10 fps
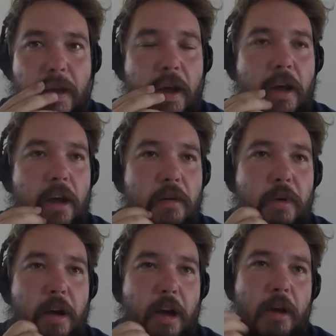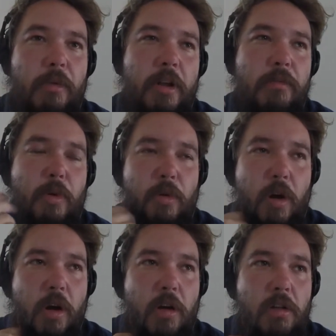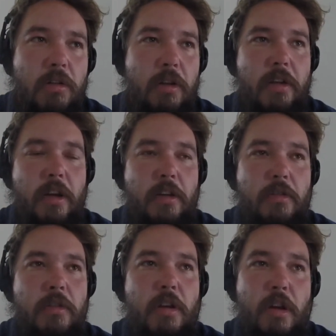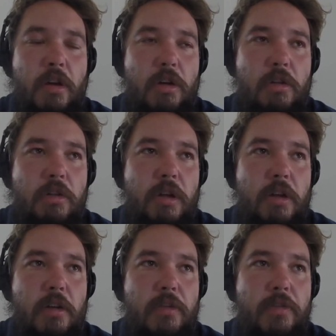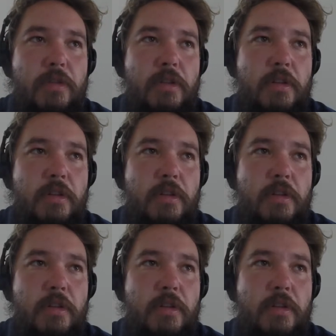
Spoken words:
I am running Baral, and I don't know if